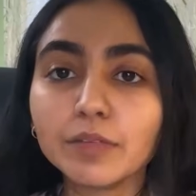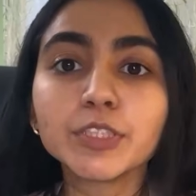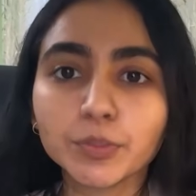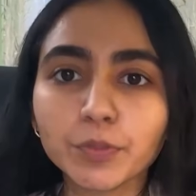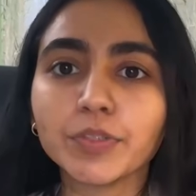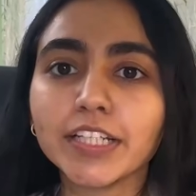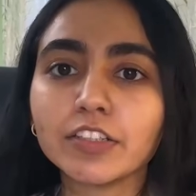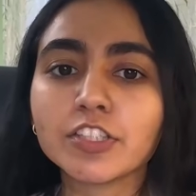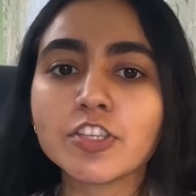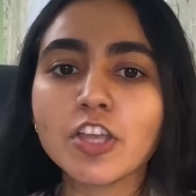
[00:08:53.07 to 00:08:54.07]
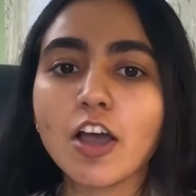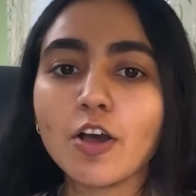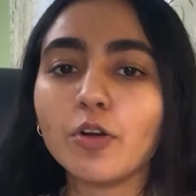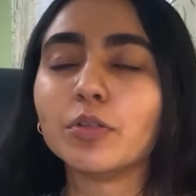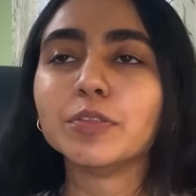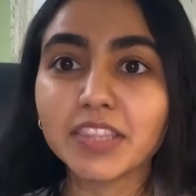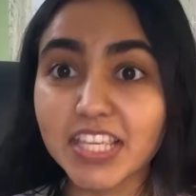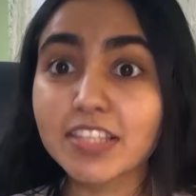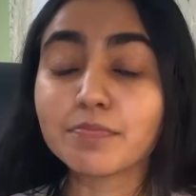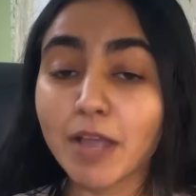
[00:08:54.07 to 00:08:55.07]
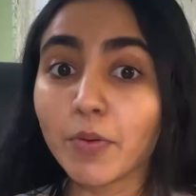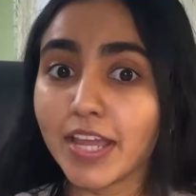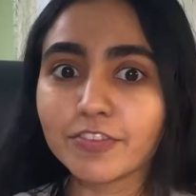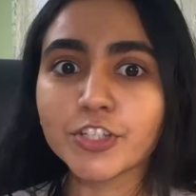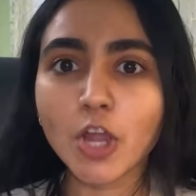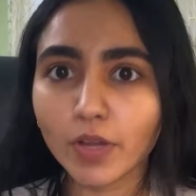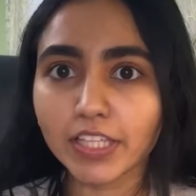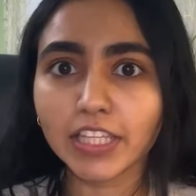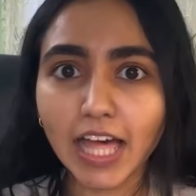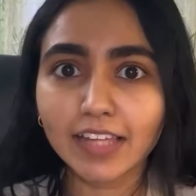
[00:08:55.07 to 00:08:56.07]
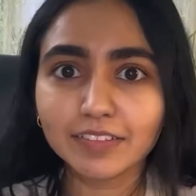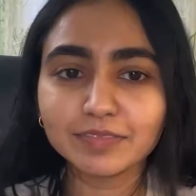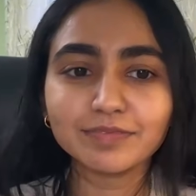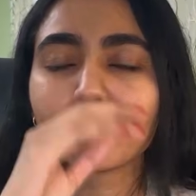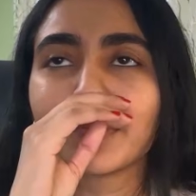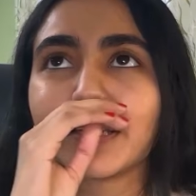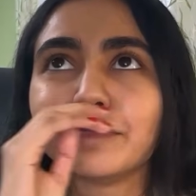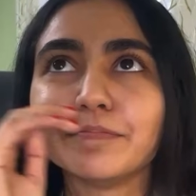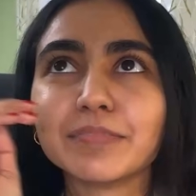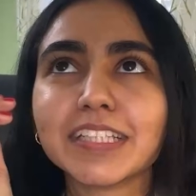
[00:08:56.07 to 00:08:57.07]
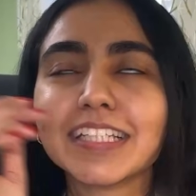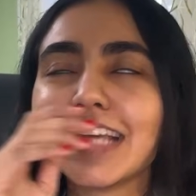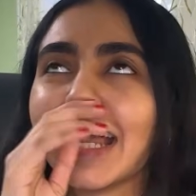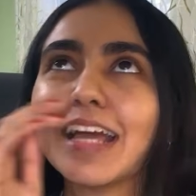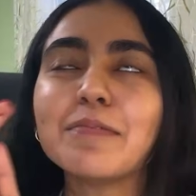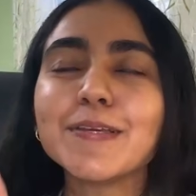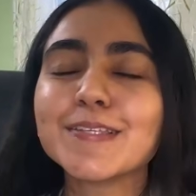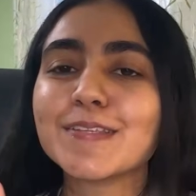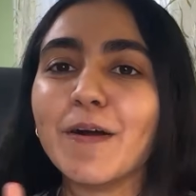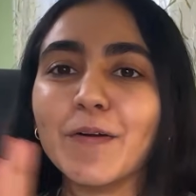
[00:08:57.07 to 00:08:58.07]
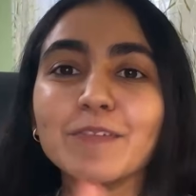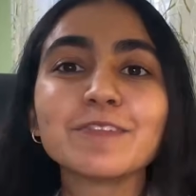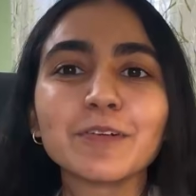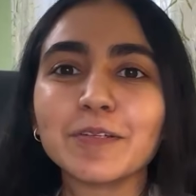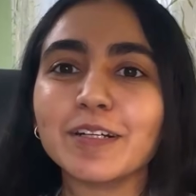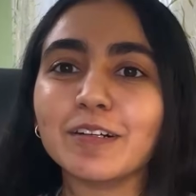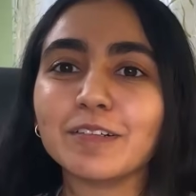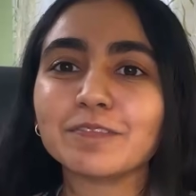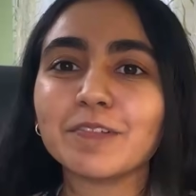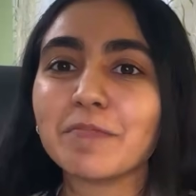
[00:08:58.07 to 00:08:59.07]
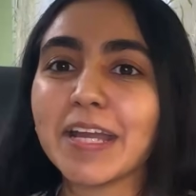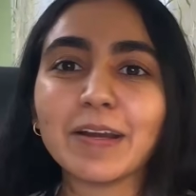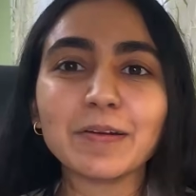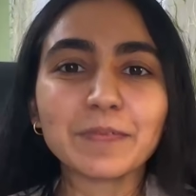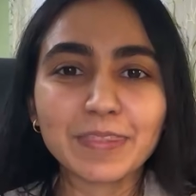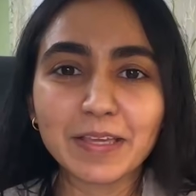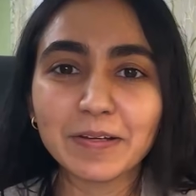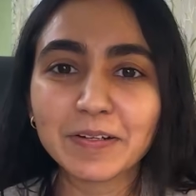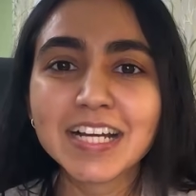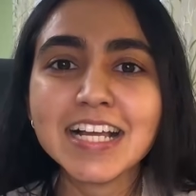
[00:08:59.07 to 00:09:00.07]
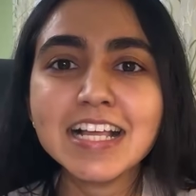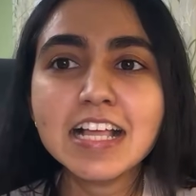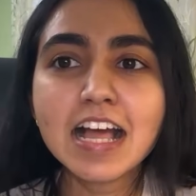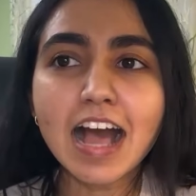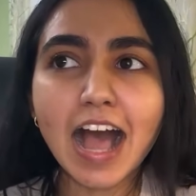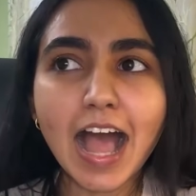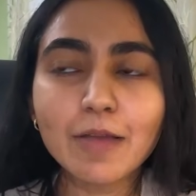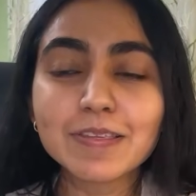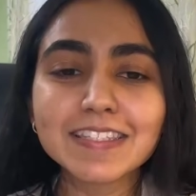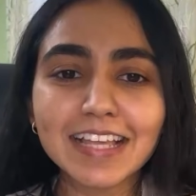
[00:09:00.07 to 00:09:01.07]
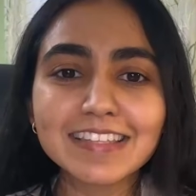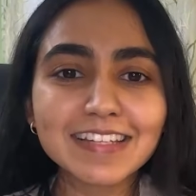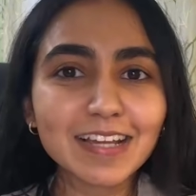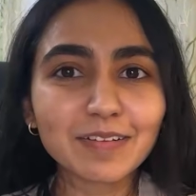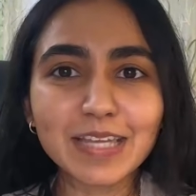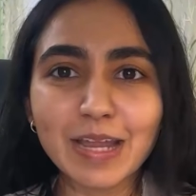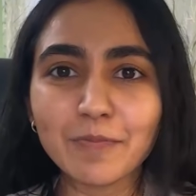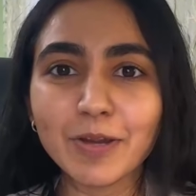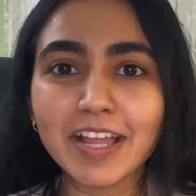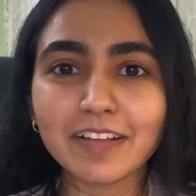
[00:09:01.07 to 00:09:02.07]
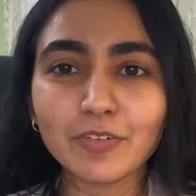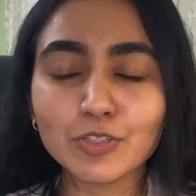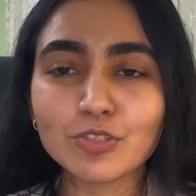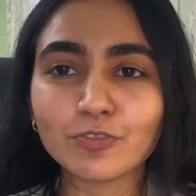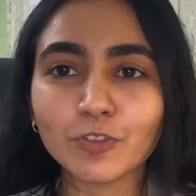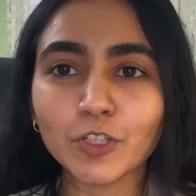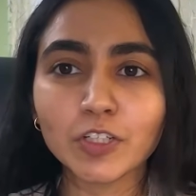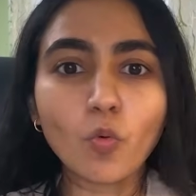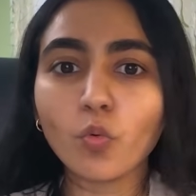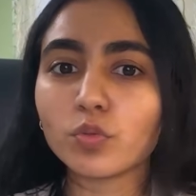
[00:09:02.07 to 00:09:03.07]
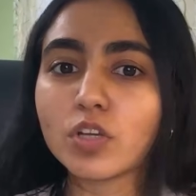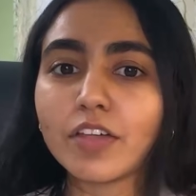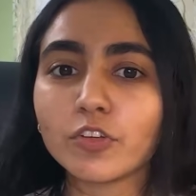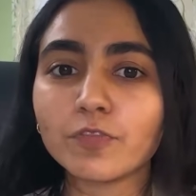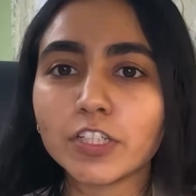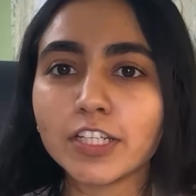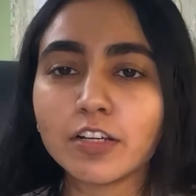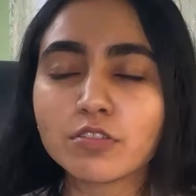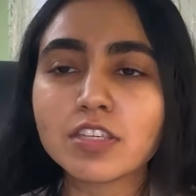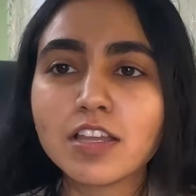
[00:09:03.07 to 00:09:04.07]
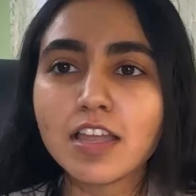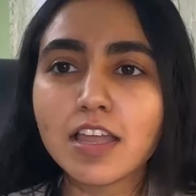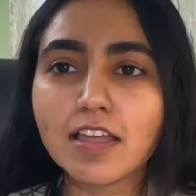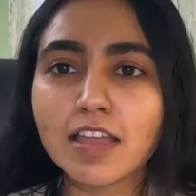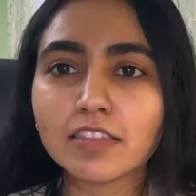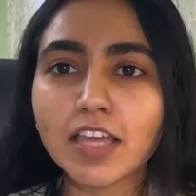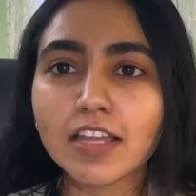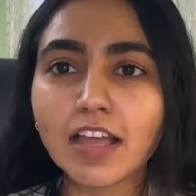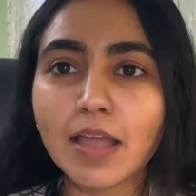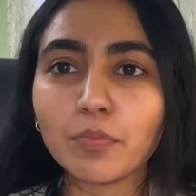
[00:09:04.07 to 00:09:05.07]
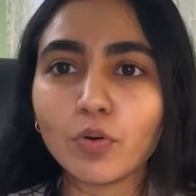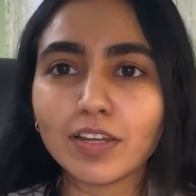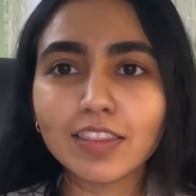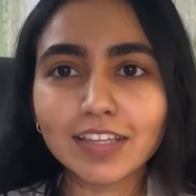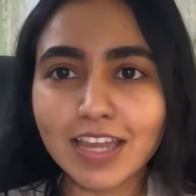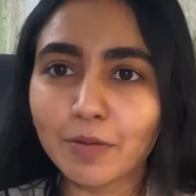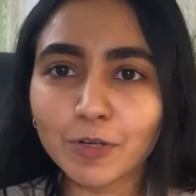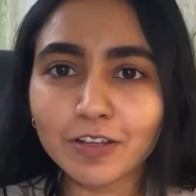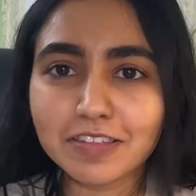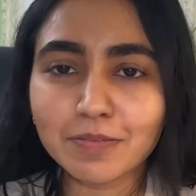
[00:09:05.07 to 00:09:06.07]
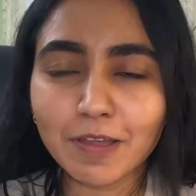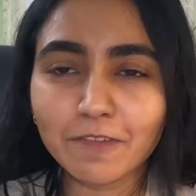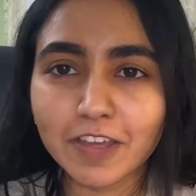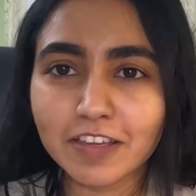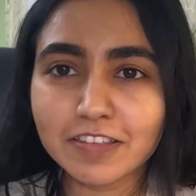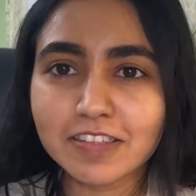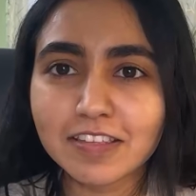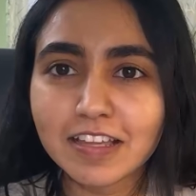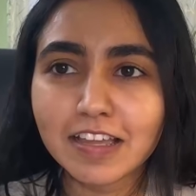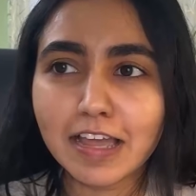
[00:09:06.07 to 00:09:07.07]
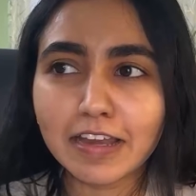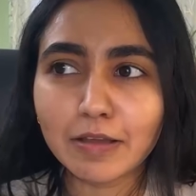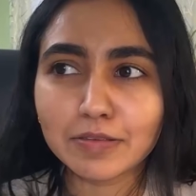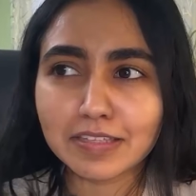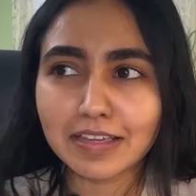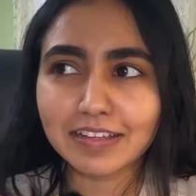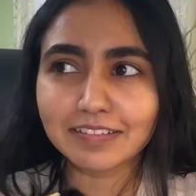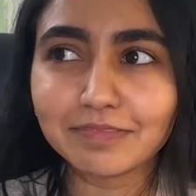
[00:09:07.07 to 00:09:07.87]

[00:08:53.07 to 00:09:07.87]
super real, so this is my way of showing that. But can I be so for real from my heart with you? I was testing out camera angles for old other videos, and then I pointed the camera to my face, and I was like,